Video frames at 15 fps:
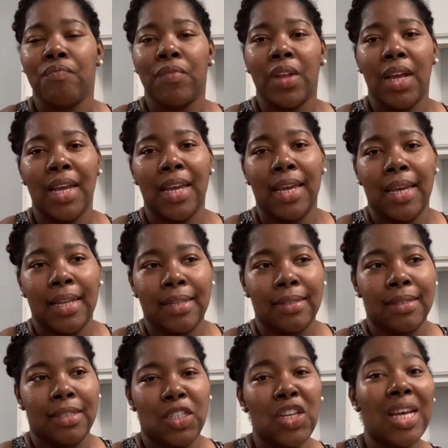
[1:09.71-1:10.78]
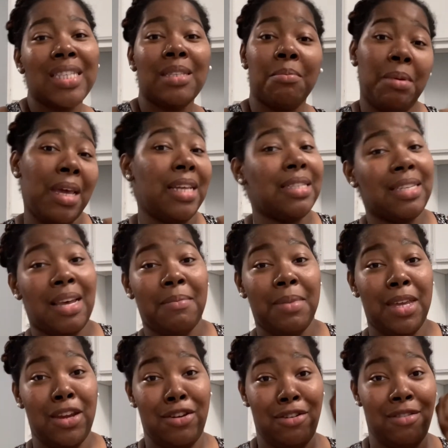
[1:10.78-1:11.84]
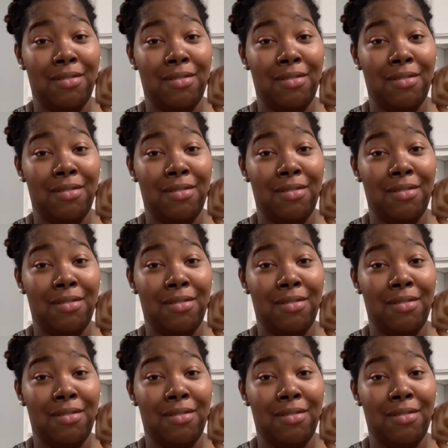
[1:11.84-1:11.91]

And she has the bedtime here.